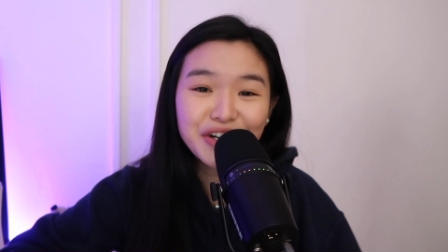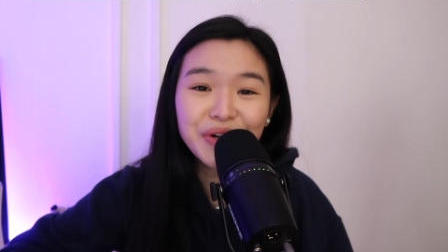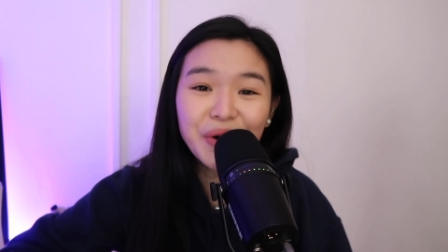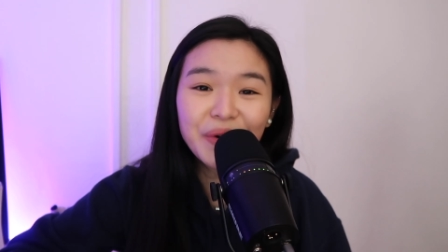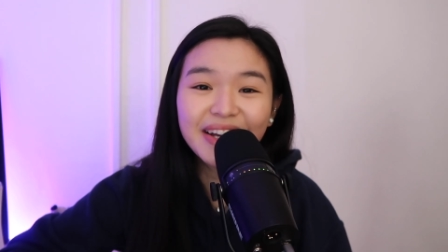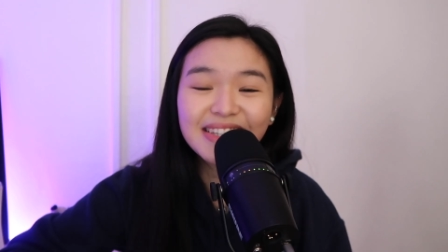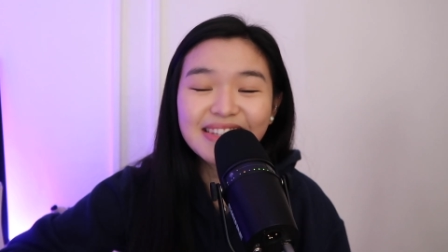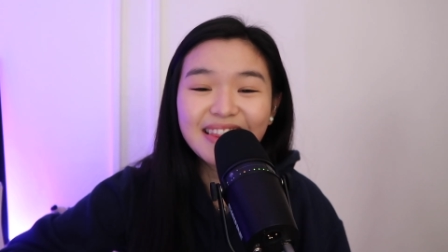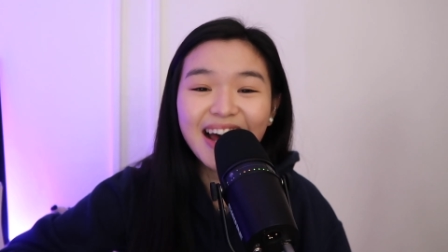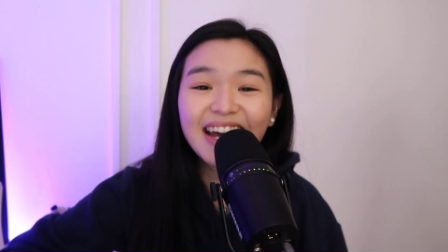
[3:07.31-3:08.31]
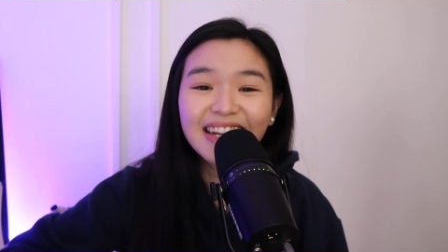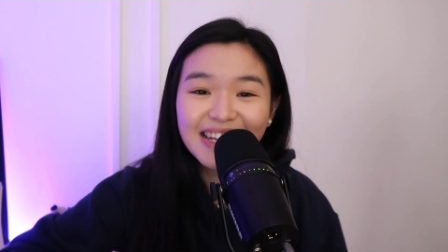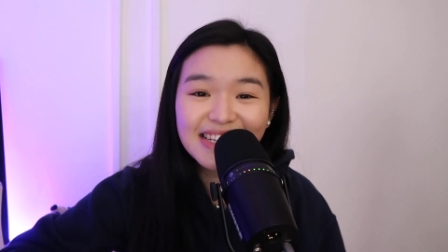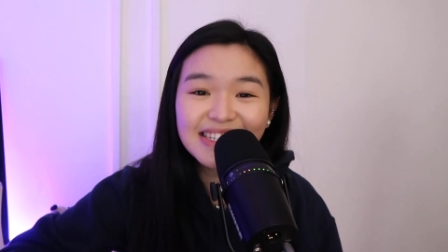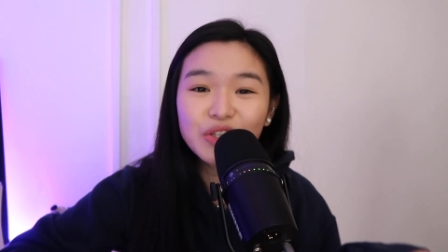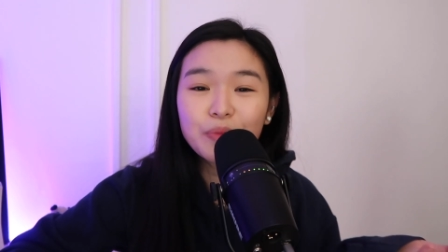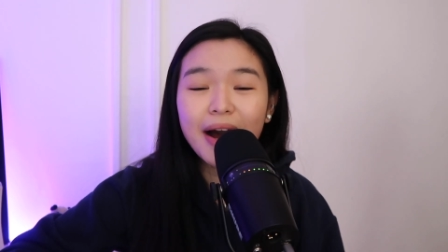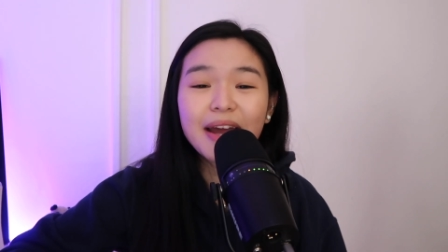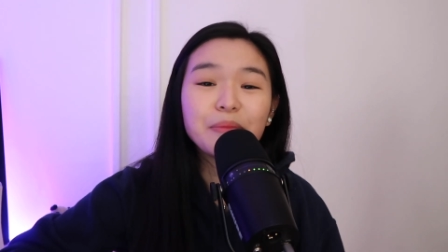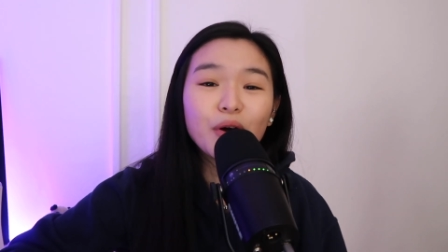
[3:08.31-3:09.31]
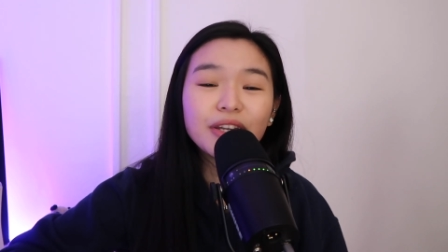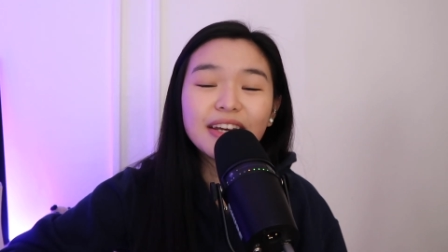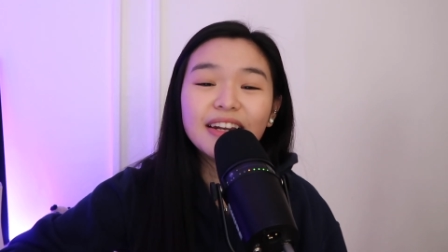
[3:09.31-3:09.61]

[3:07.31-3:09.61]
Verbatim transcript: you go. It's that easy to buy MONI.